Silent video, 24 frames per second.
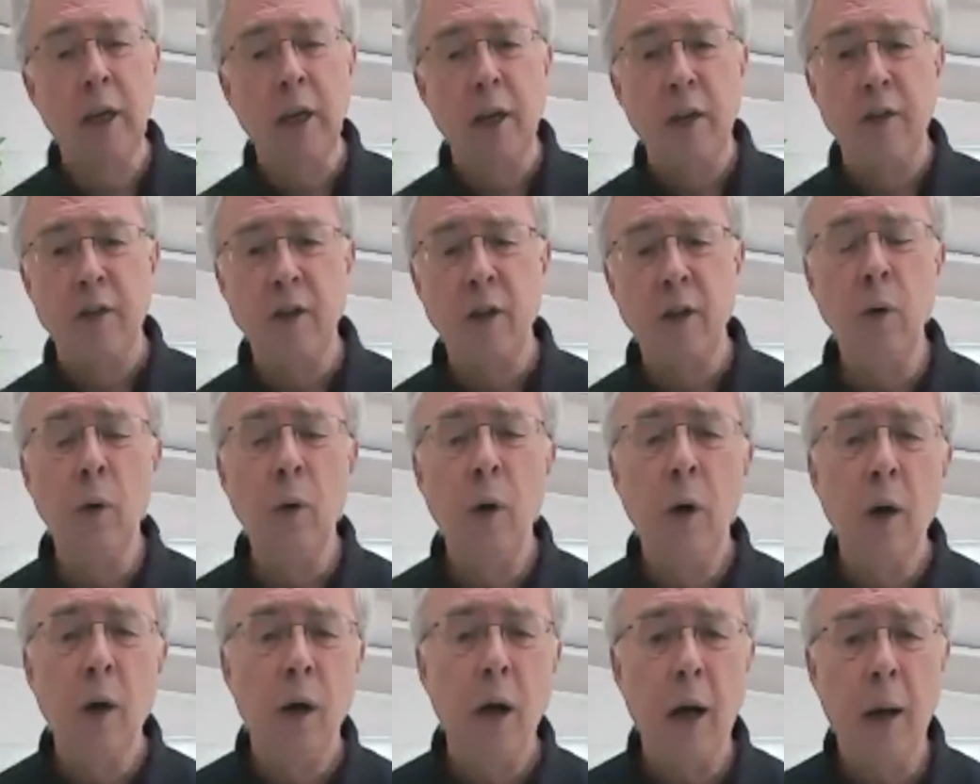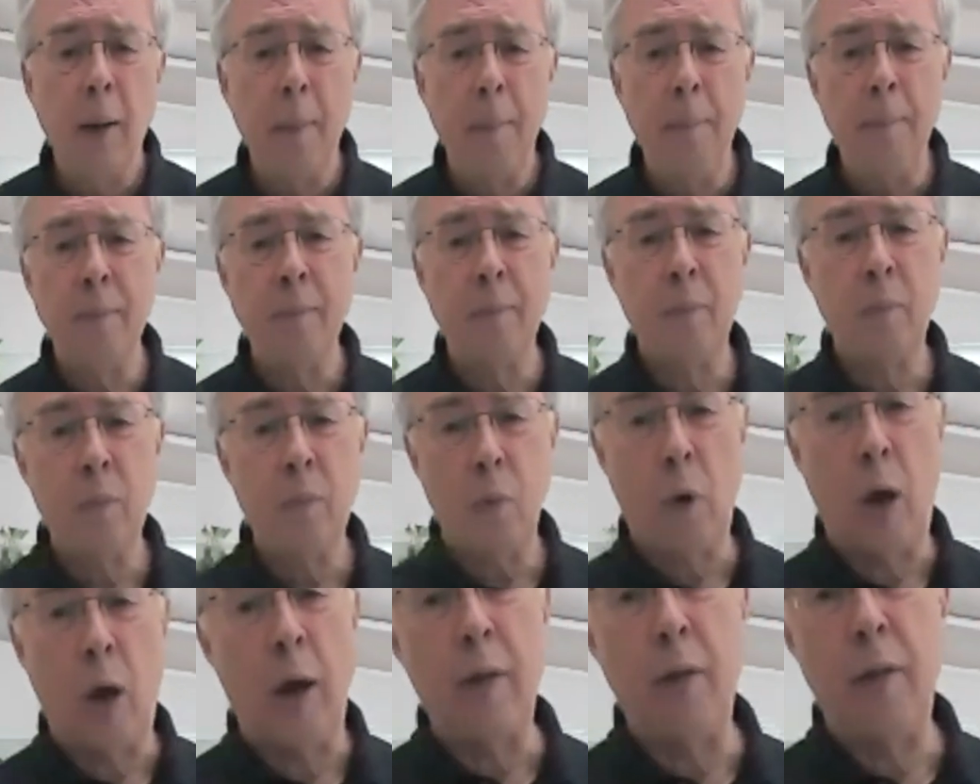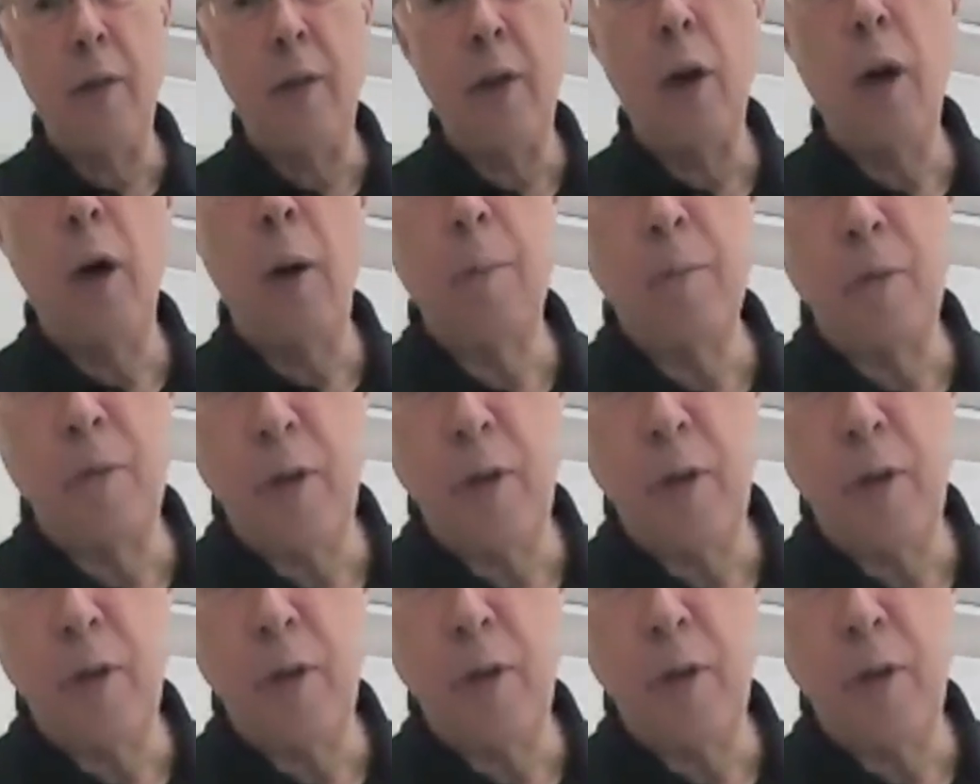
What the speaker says: So the arm's